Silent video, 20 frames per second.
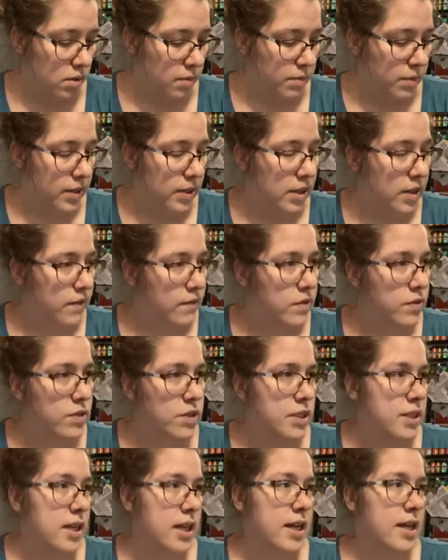But if you
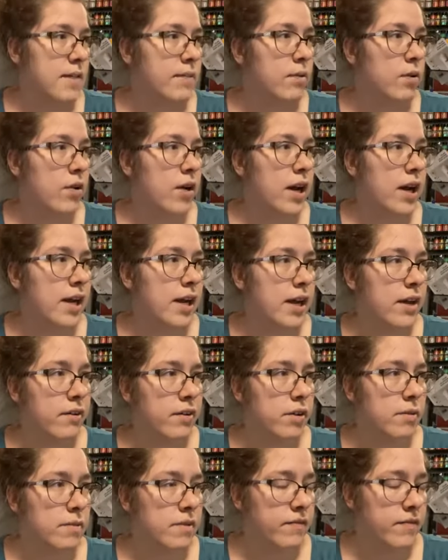just let him cry it out,
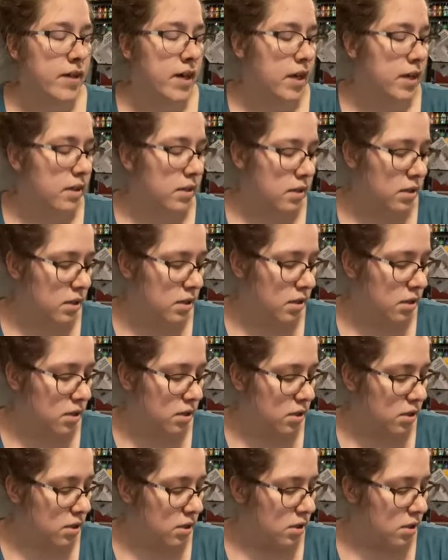he'll be fine.
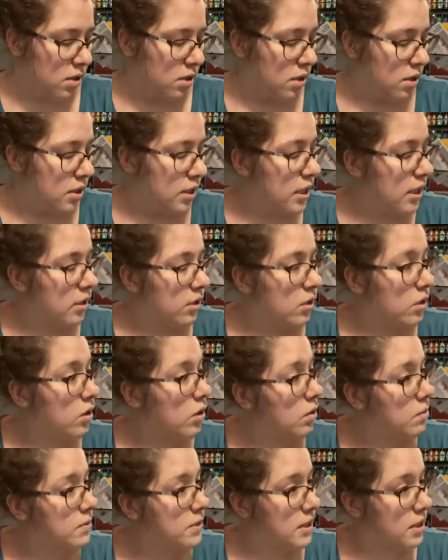Lil,
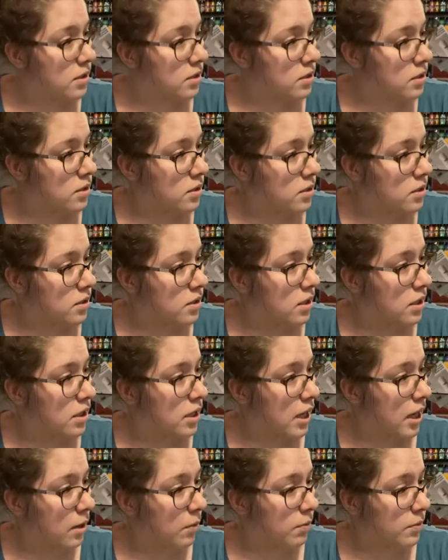go upstairs.
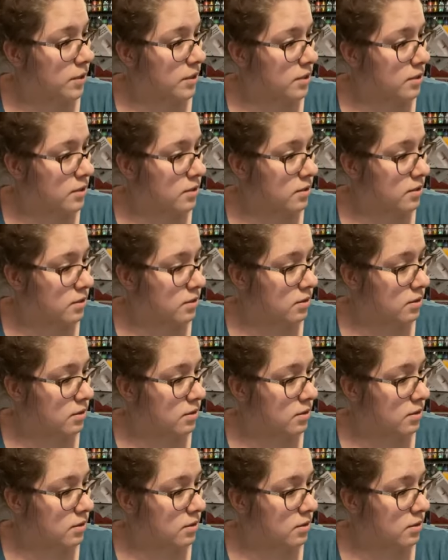Now, please.